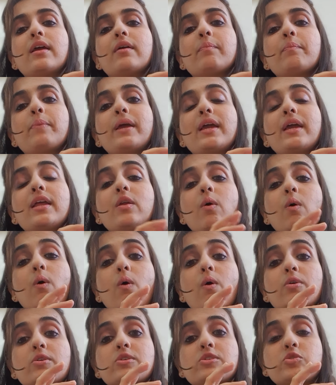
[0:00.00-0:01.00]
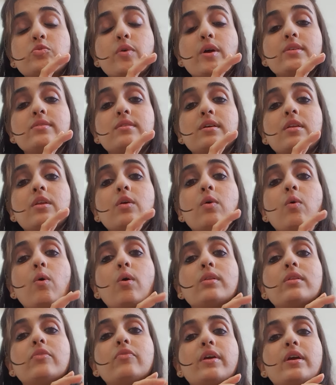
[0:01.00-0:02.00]
pain or stress in all
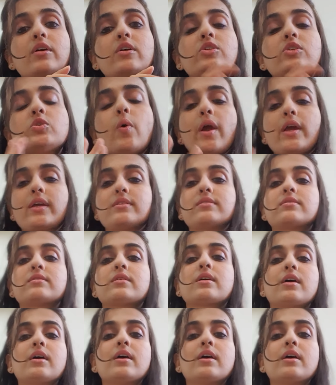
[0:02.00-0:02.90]
the finger joints